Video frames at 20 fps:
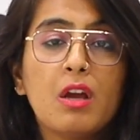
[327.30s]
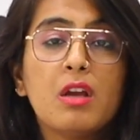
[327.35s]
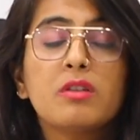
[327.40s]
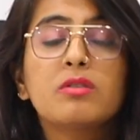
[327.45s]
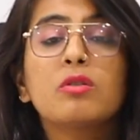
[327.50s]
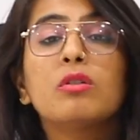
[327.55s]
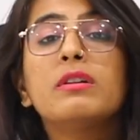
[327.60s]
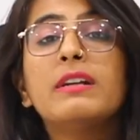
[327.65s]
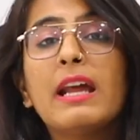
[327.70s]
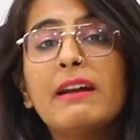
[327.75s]

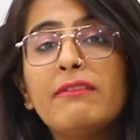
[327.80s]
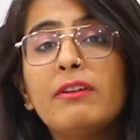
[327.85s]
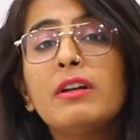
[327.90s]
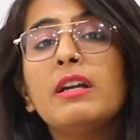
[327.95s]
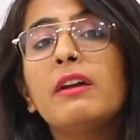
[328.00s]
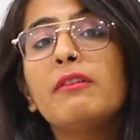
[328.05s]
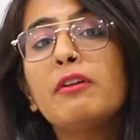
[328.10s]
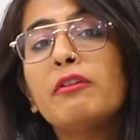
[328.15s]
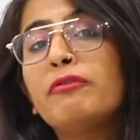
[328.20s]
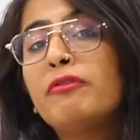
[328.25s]
So
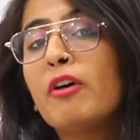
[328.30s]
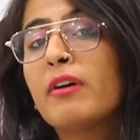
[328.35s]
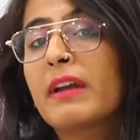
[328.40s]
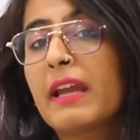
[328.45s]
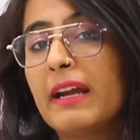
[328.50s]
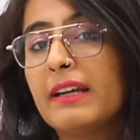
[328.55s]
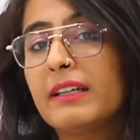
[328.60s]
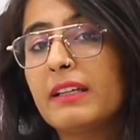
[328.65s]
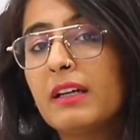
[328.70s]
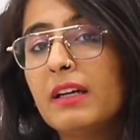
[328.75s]
never
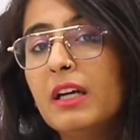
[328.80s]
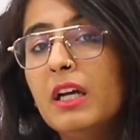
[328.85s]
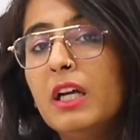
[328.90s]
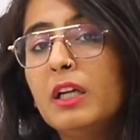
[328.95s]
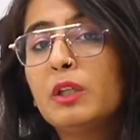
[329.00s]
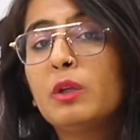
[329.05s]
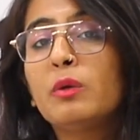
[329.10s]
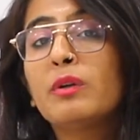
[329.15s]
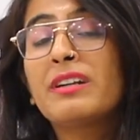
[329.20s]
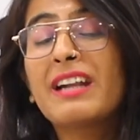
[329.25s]
forget
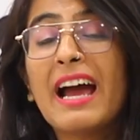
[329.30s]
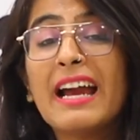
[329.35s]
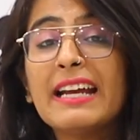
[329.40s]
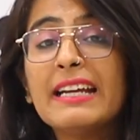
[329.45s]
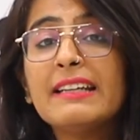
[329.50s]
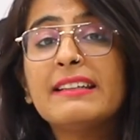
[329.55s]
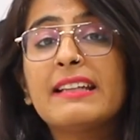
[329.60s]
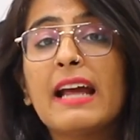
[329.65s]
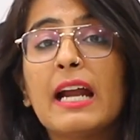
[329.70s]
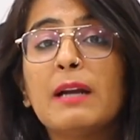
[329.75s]
to
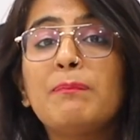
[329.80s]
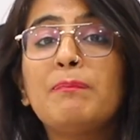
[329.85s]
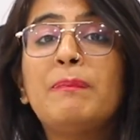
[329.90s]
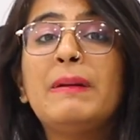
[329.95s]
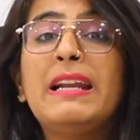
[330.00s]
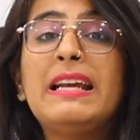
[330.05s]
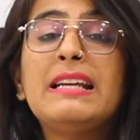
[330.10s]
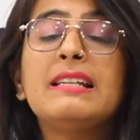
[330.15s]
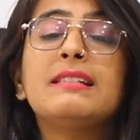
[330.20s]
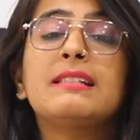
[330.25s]
write that,
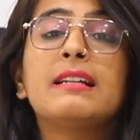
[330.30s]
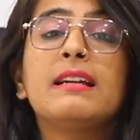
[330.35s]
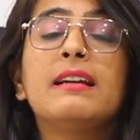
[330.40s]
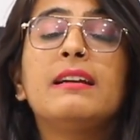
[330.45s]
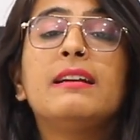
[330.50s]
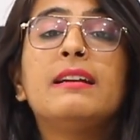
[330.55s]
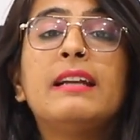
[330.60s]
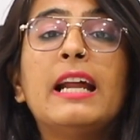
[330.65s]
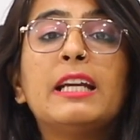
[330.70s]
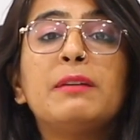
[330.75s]
please
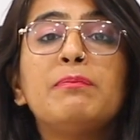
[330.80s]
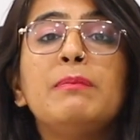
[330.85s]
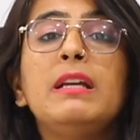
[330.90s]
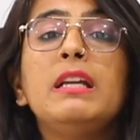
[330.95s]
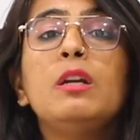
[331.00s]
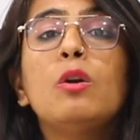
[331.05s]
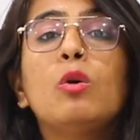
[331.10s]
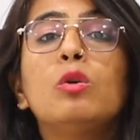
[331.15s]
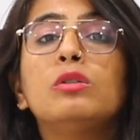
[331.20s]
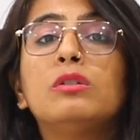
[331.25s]
let
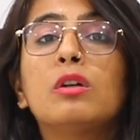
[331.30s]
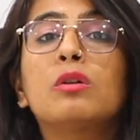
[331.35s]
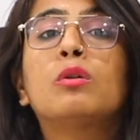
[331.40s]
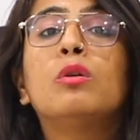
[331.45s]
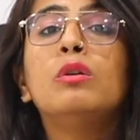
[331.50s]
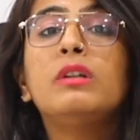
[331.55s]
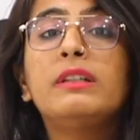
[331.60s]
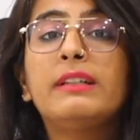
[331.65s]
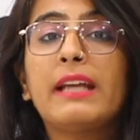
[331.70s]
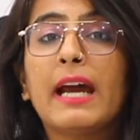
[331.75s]
me know the
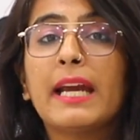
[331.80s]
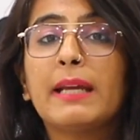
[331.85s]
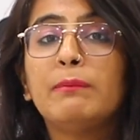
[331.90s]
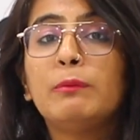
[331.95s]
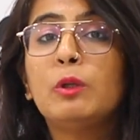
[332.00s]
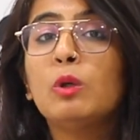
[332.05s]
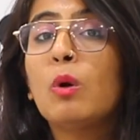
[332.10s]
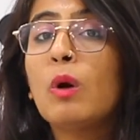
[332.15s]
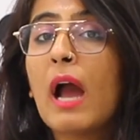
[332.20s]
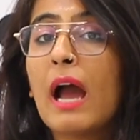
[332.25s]
good time
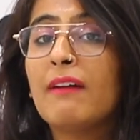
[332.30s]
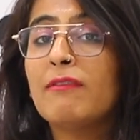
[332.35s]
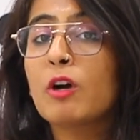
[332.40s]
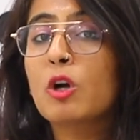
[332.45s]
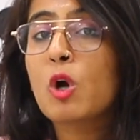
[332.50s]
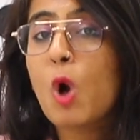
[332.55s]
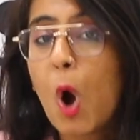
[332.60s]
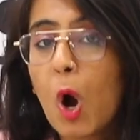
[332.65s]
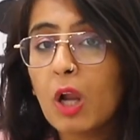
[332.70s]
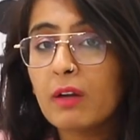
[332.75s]
to have a
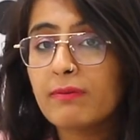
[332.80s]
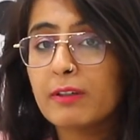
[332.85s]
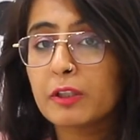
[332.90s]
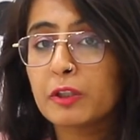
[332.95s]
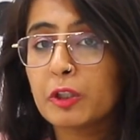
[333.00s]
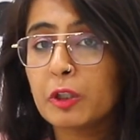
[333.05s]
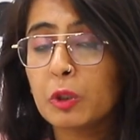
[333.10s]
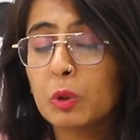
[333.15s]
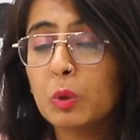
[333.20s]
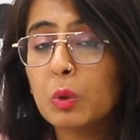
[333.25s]
call
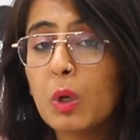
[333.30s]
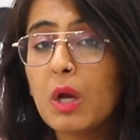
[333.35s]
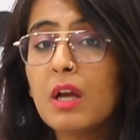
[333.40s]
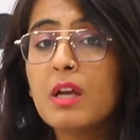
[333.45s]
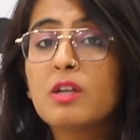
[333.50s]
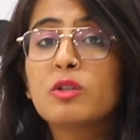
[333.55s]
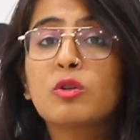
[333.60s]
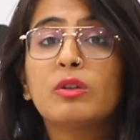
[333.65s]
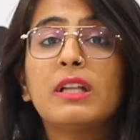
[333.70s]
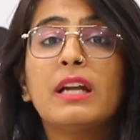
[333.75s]
with you
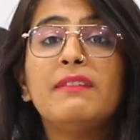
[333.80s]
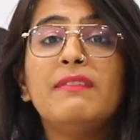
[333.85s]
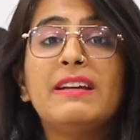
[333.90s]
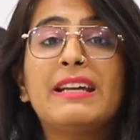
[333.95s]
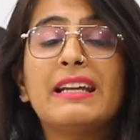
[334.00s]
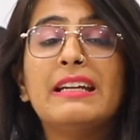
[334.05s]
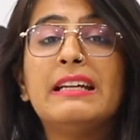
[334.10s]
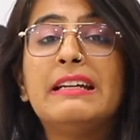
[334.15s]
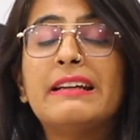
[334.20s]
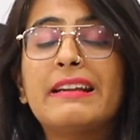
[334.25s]
so that we
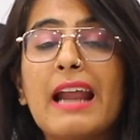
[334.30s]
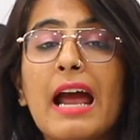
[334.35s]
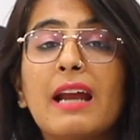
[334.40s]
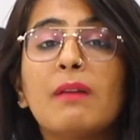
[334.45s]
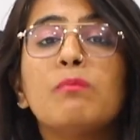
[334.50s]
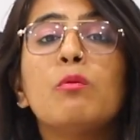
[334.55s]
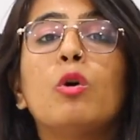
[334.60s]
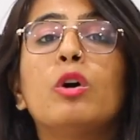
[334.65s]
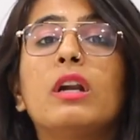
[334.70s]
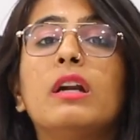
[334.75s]
can
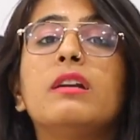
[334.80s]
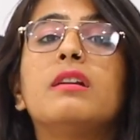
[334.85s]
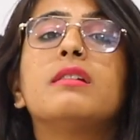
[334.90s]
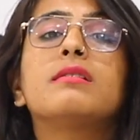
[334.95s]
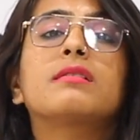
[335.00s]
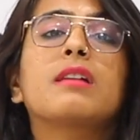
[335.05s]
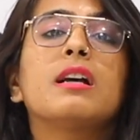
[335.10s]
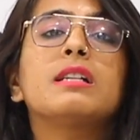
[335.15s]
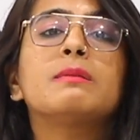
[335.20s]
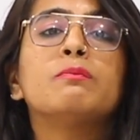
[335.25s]
interact more and
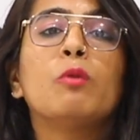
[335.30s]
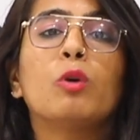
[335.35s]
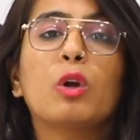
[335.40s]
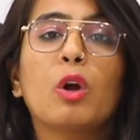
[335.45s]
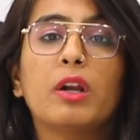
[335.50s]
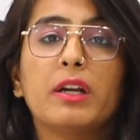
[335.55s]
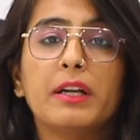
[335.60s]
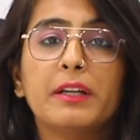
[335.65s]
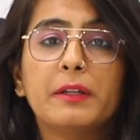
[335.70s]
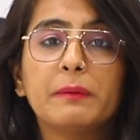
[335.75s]
discuss more
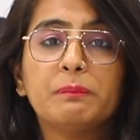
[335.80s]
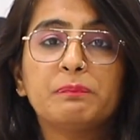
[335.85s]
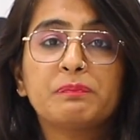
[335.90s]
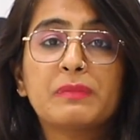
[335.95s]
on it.